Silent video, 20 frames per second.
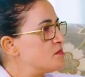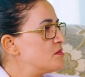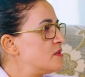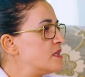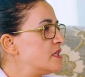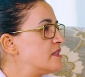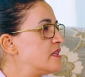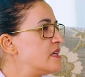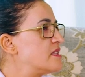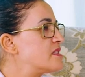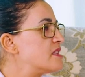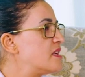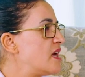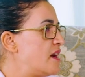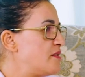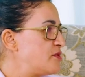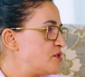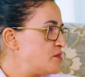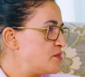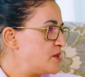It doesn't
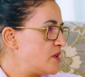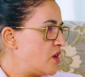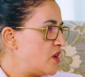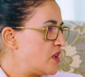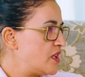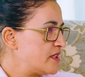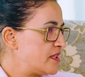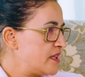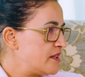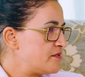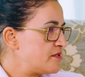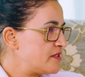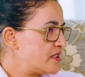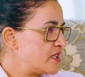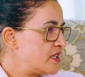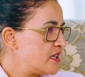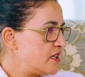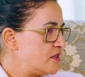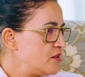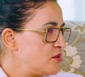have to be all in
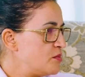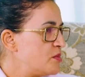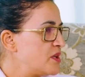Africa,